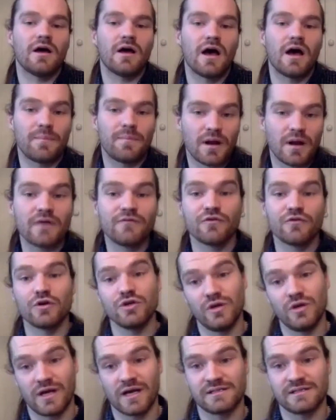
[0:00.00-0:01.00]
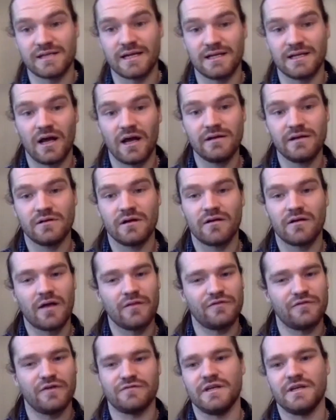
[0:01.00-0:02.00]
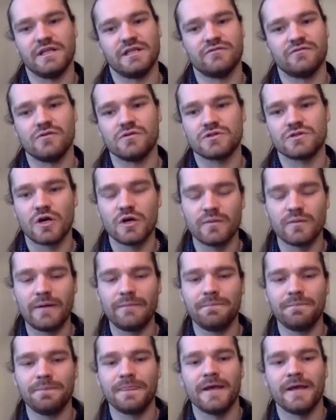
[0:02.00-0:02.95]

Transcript: apply for a UCAS deadline around the fifteenth of October.